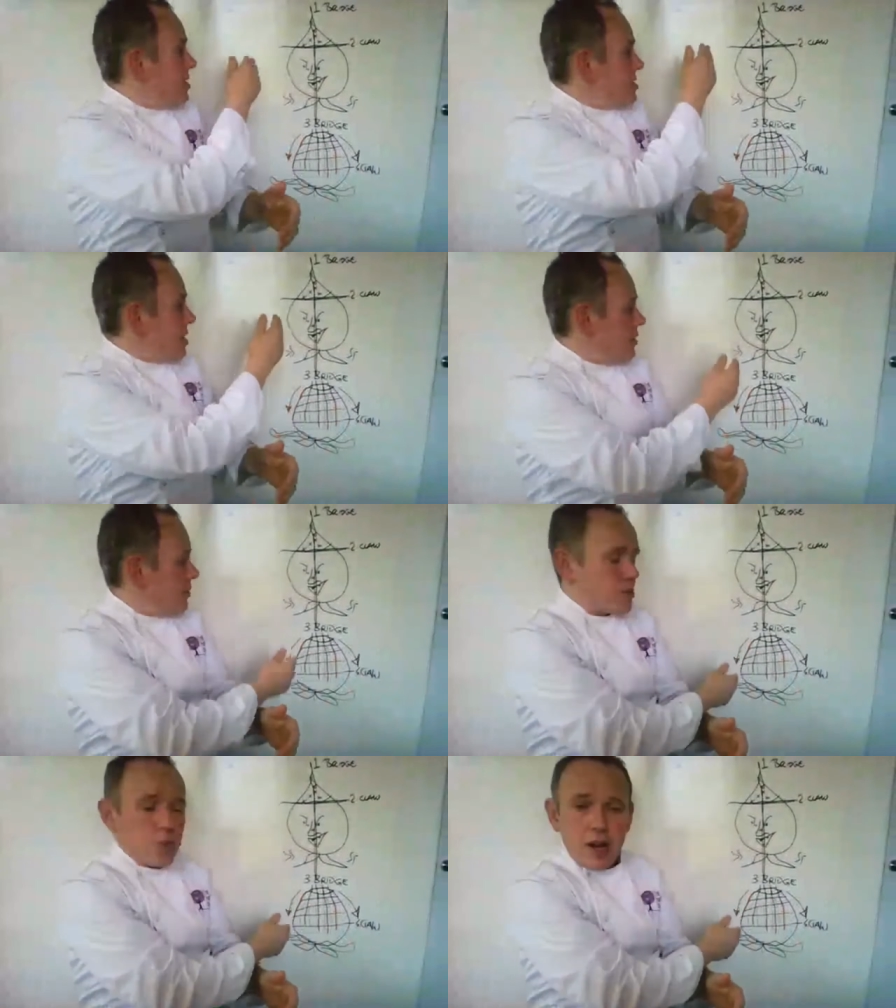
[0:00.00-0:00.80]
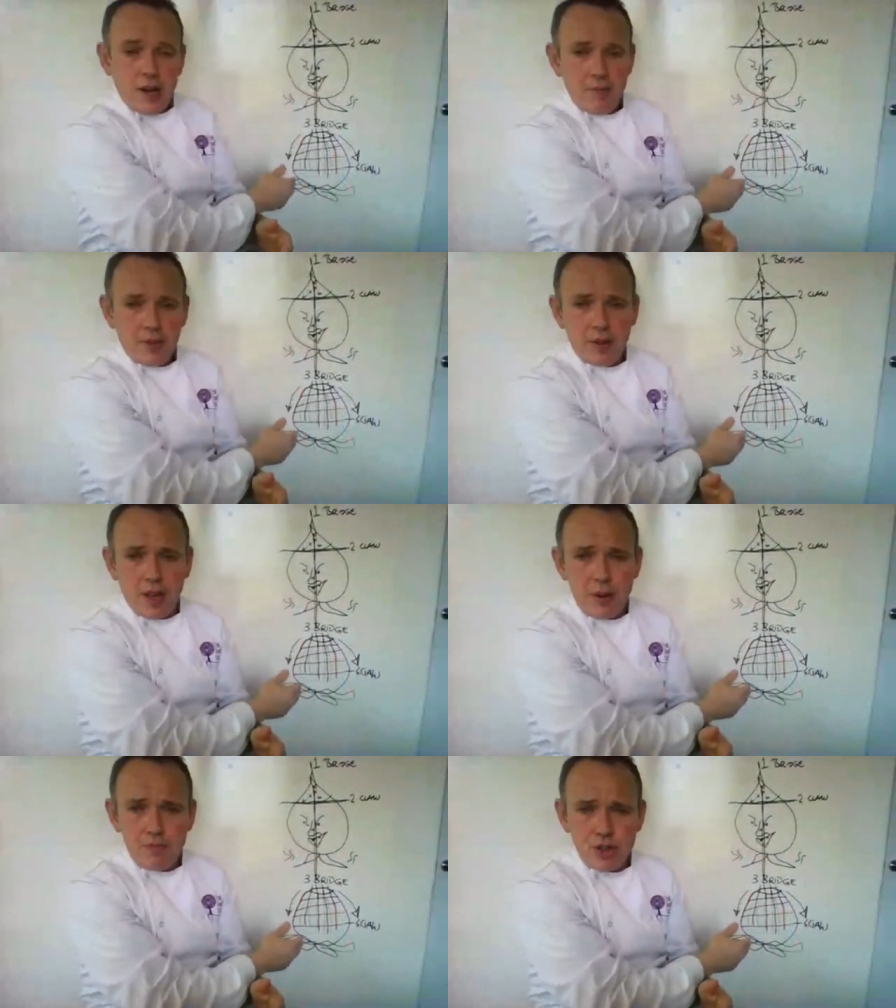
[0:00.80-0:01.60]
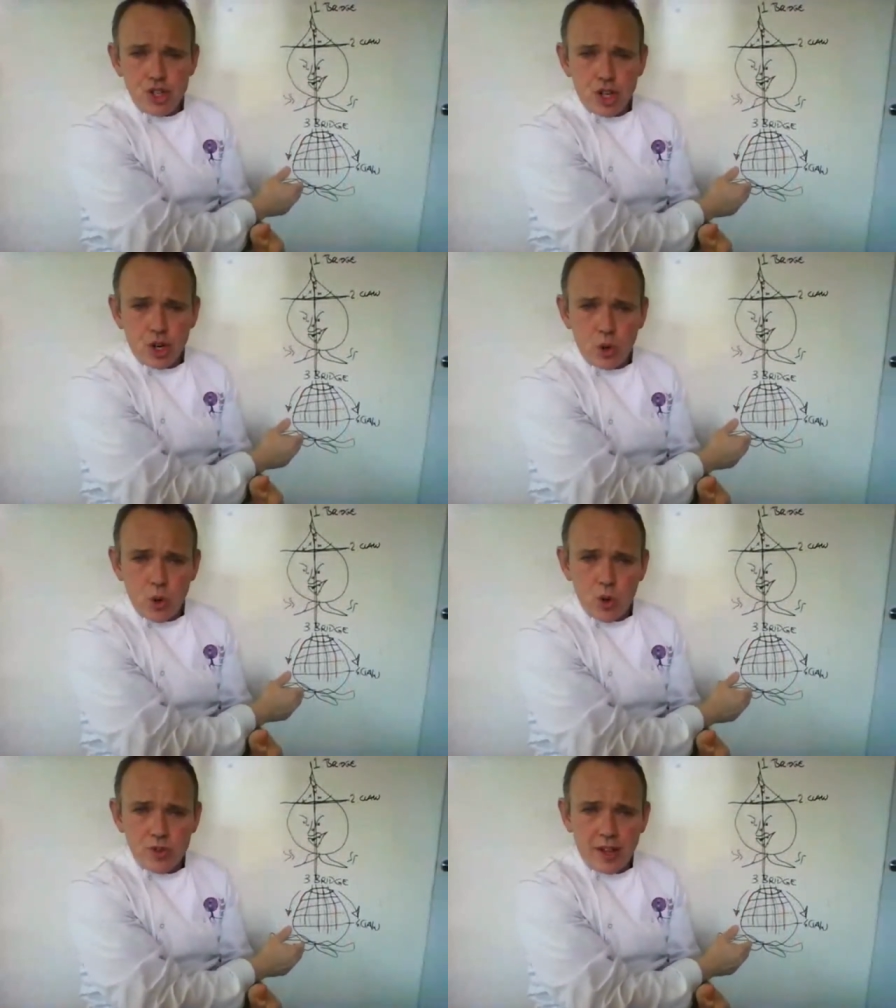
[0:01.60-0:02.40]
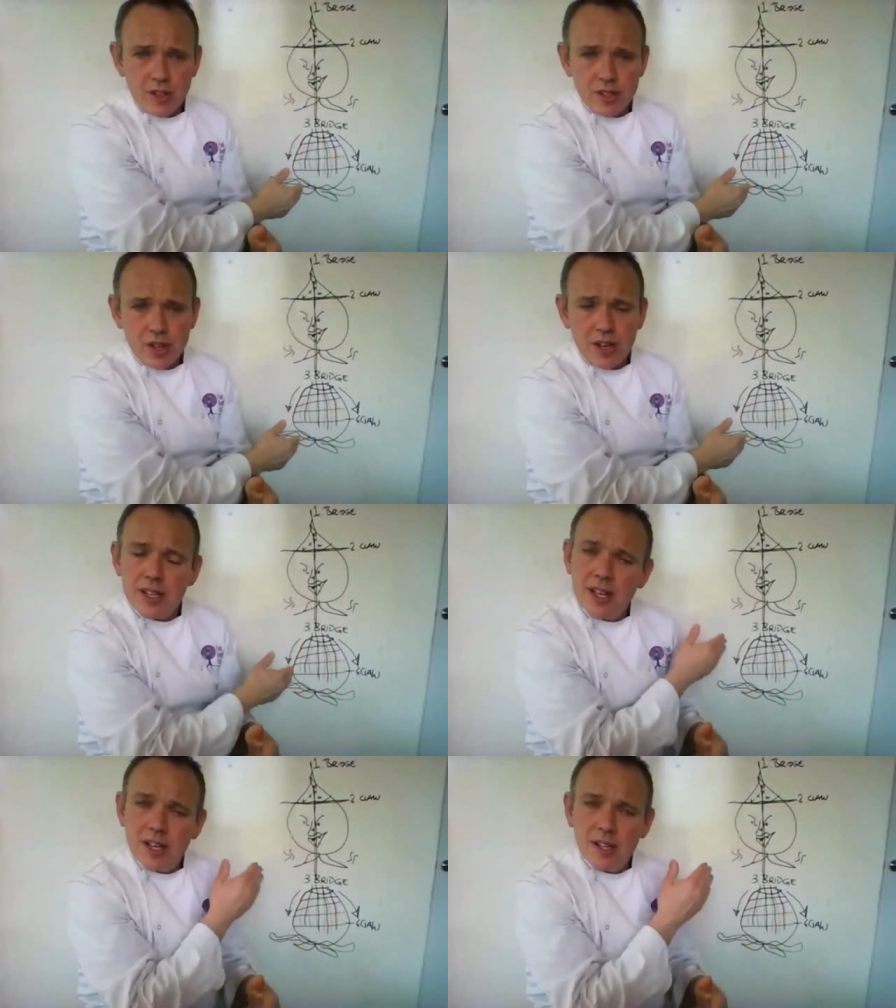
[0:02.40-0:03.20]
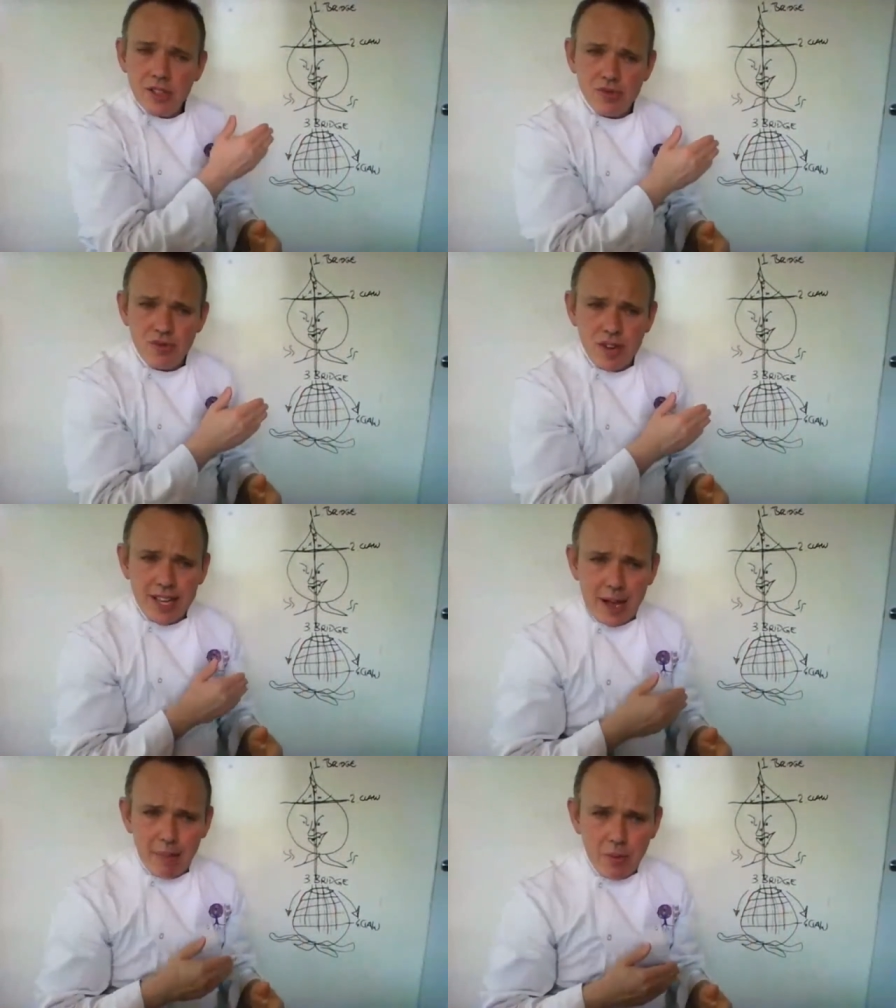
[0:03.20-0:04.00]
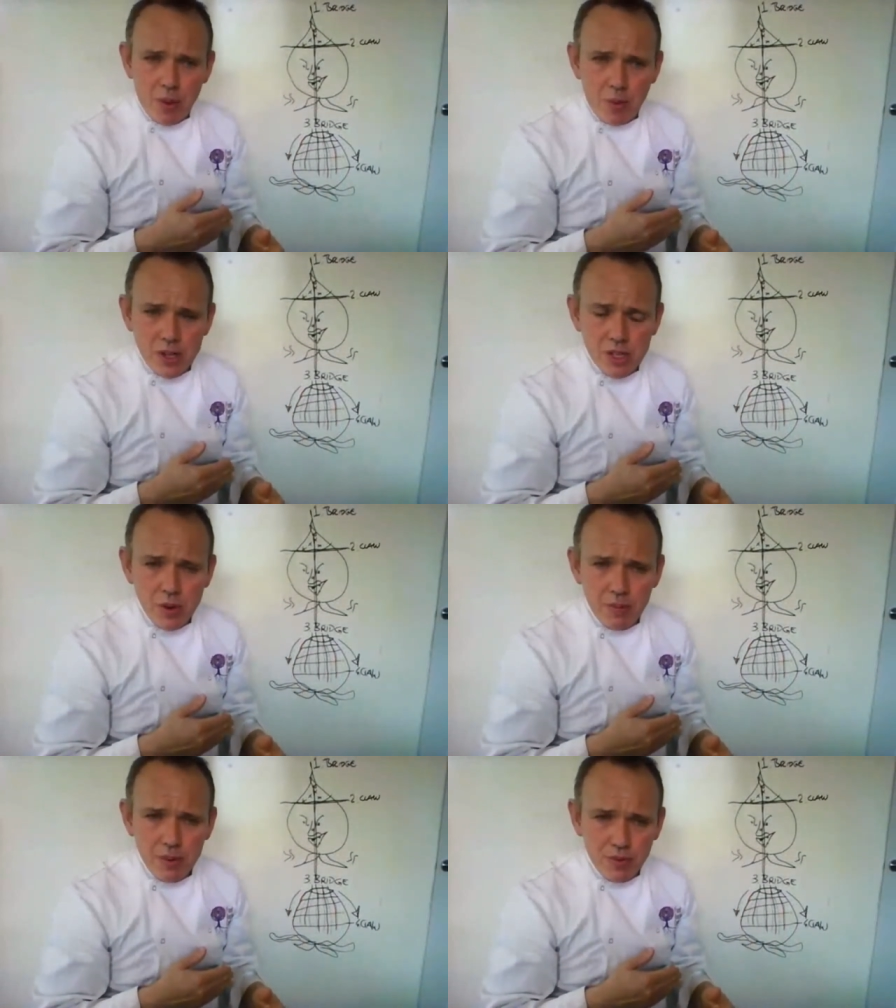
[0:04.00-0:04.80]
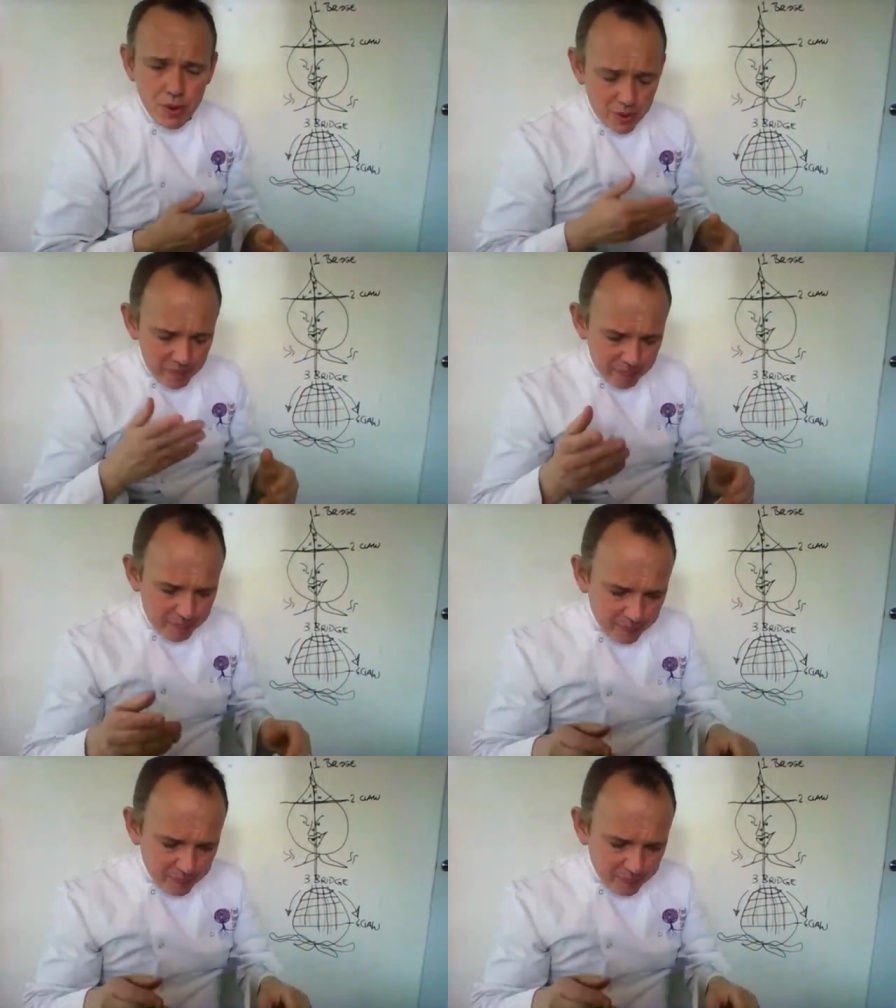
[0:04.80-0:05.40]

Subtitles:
and the safest way. Okay, bridge and claw down the side here to recap on what we're doing before.